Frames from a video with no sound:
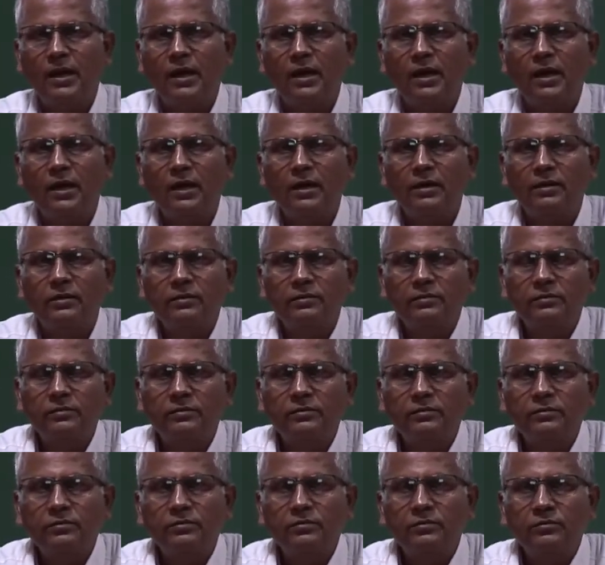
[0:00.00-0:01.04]
And
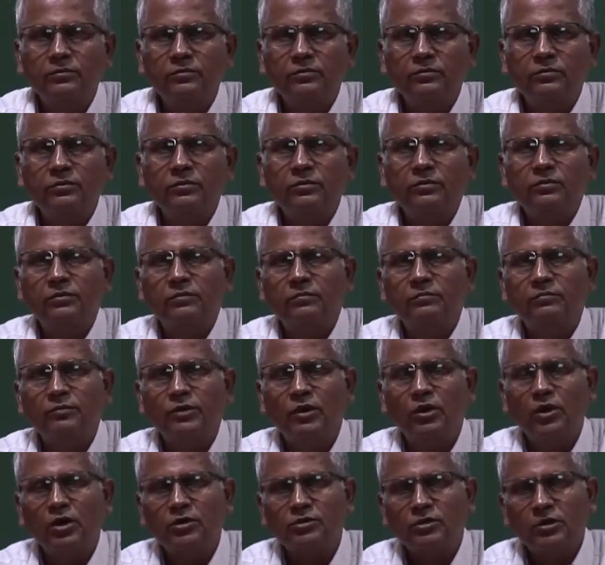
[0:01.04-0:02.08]

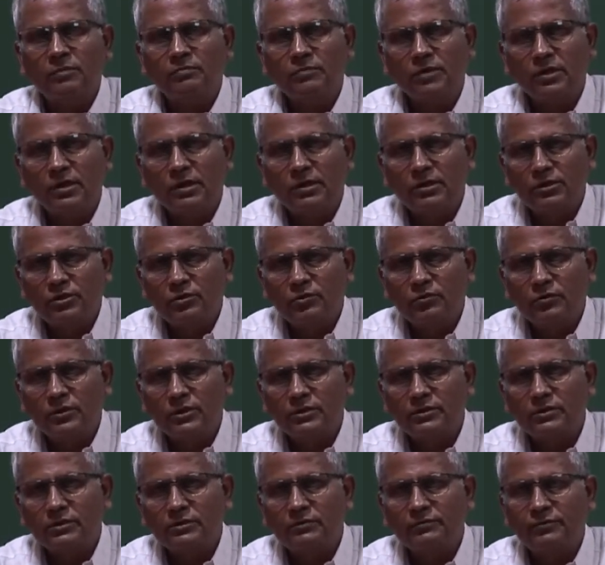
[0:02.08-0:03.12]
because of
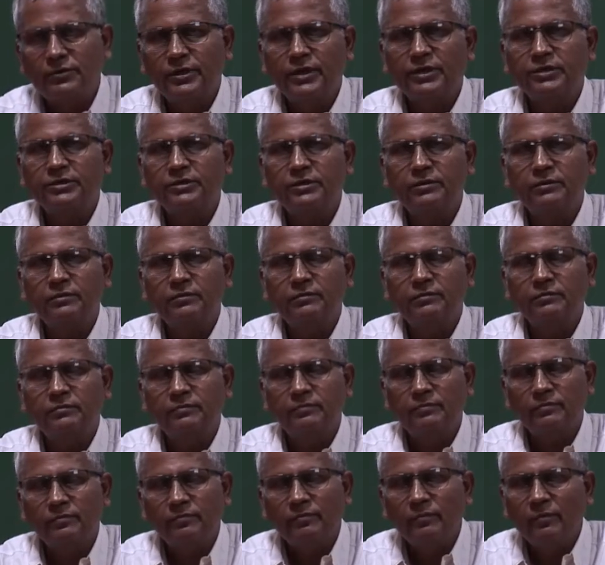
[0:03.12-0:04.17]
continuous friction
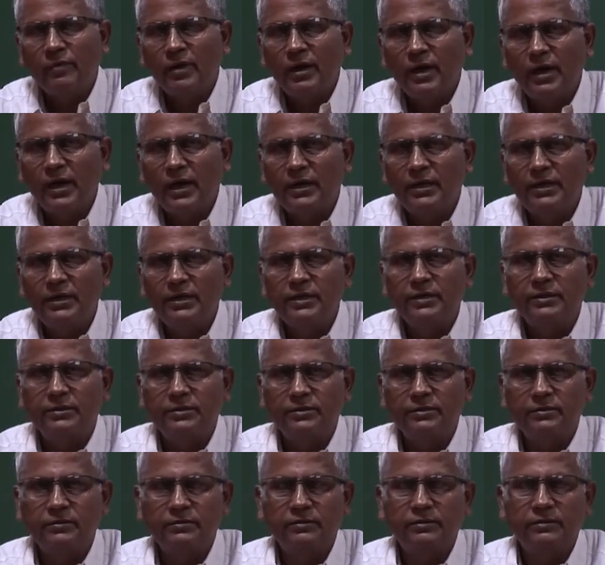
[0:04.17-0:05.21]
and
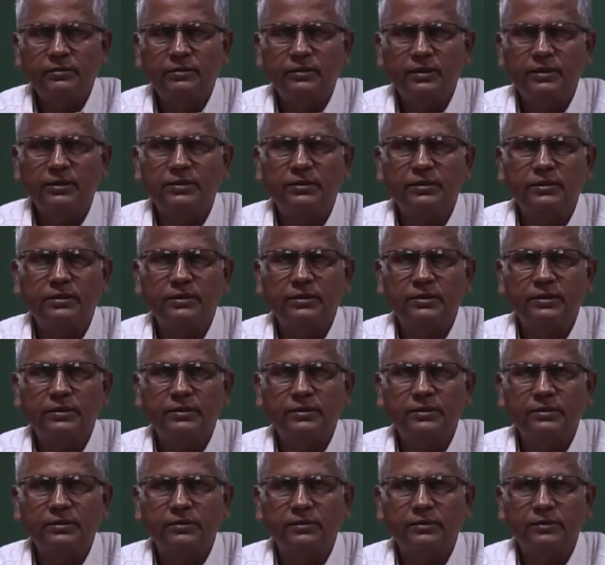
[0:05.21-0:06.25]
heat that is
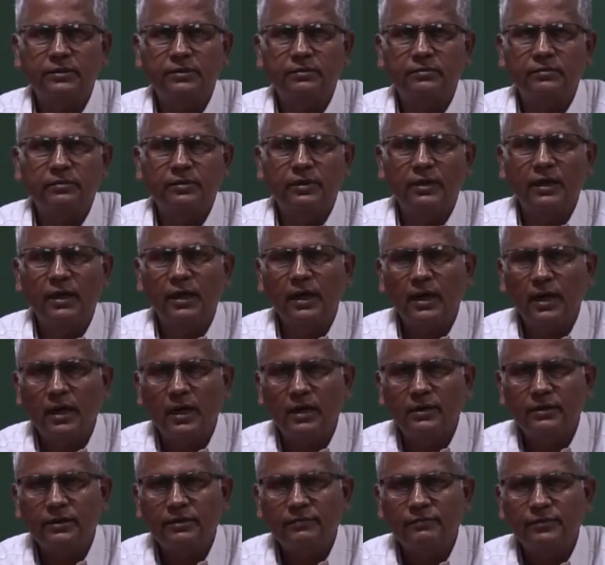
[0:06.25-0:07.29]
generated
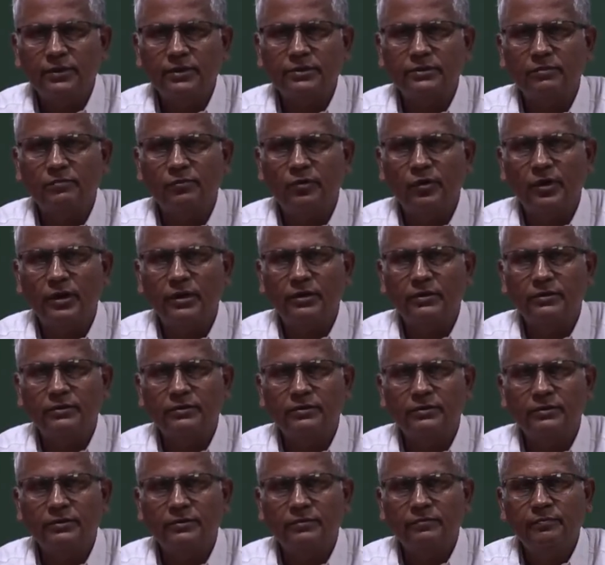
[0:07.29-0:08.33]
at the friction points.